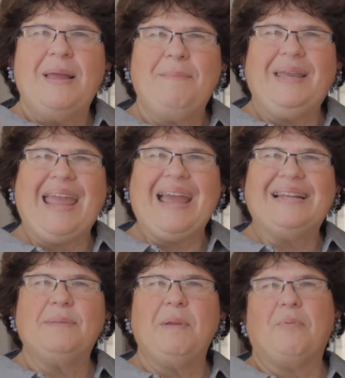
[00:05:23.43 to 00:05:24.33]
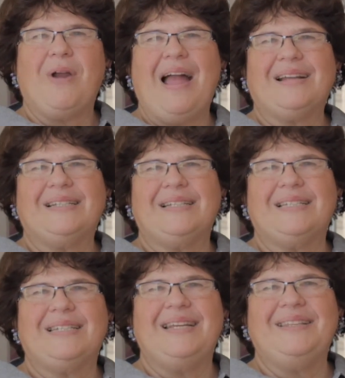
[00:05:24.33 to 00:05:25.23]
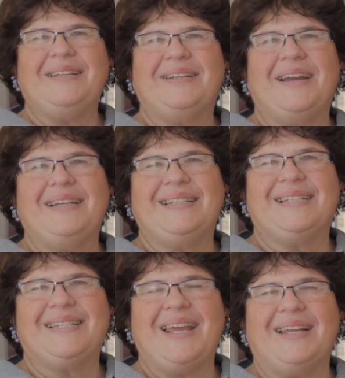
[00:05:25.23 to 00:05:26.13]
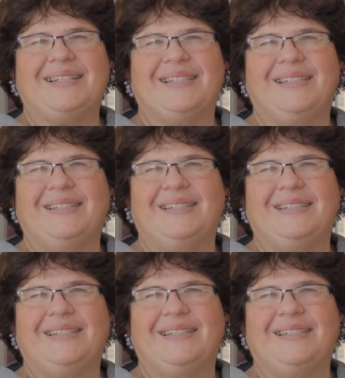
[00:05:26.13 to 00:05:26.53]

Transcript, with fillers: began to be practiced in the United States